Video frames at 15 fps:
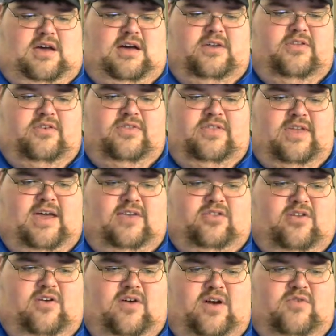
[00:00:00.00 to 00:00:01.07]
Other than that,
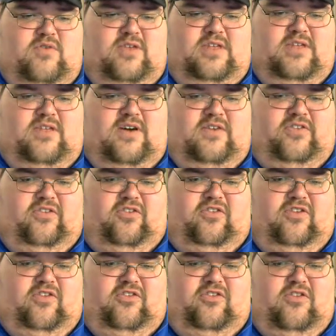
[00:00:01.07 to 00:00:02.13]
though, I really like the
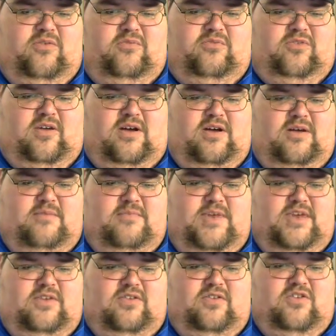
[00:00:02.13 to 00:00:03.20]
systems. I'm
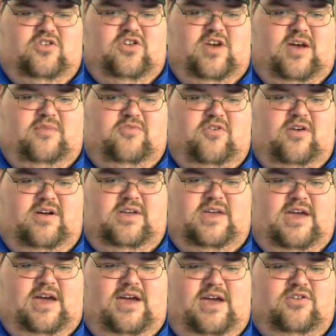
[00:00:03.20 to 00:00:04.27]
into the chapter on
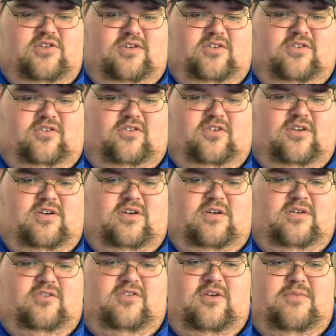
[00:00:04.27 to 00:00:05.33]
gadgets.
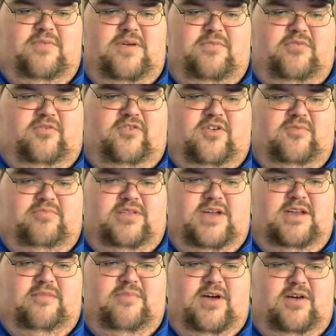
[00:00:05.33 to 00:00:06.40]
Some people have
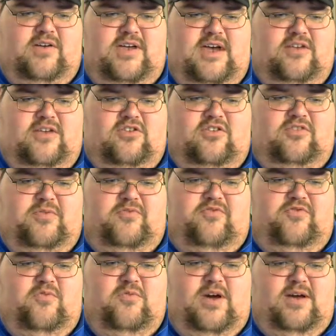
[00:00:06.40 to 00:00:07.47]
complained about gadgets, but
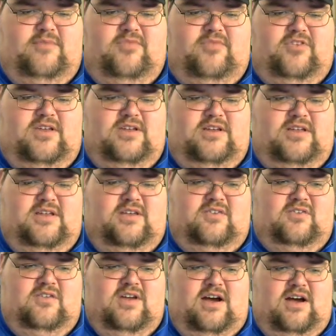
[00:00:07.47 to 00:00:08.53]
from what I'm seeing,
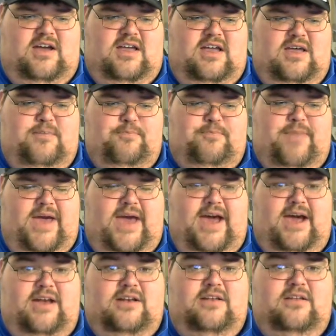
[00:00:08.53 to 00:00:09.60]
it's not a
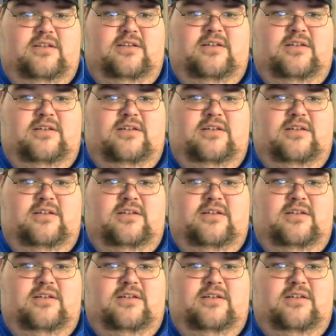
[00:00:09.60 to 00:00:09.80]
bad